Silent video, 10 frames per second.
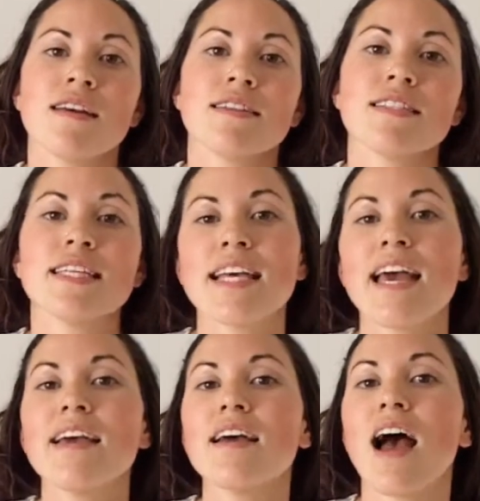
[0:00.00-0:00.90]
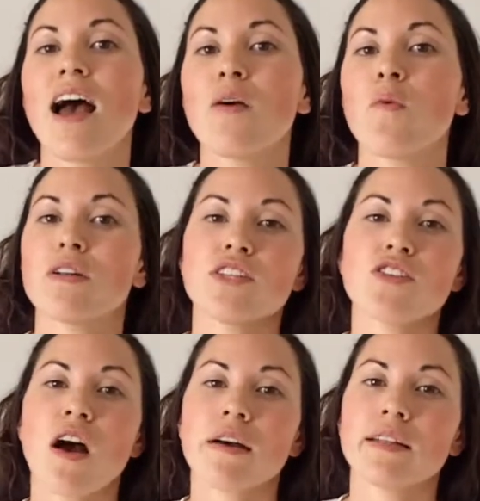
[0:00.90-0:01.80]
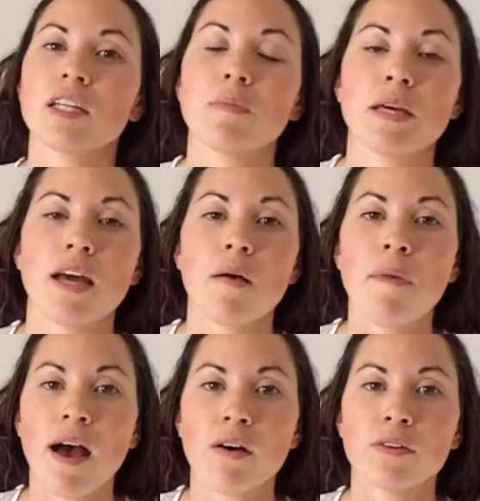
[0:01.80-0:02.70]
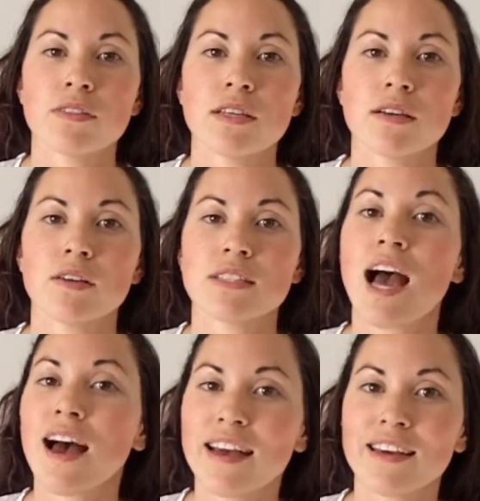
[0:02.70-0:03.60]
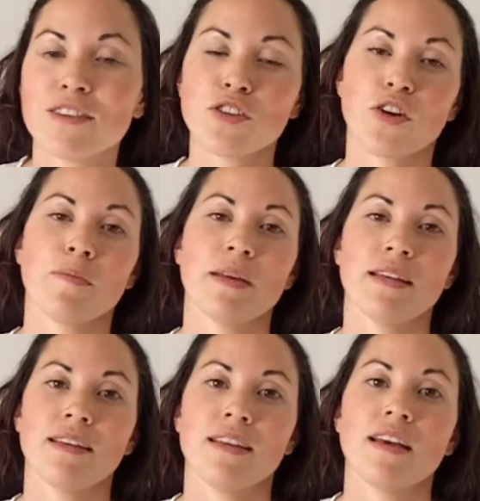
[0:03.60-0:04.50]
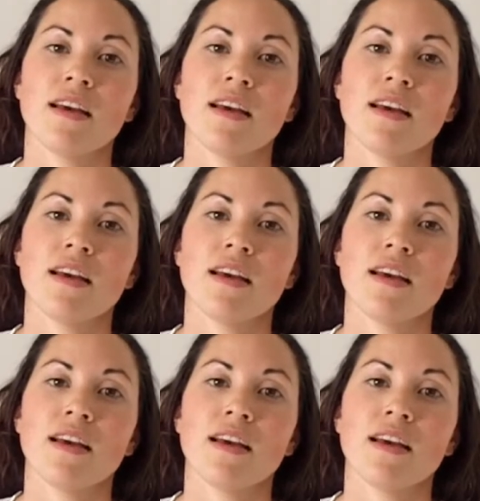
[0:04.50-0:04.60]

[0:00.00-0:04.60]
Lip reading: Today, I want to talk a little bit about tying a turban,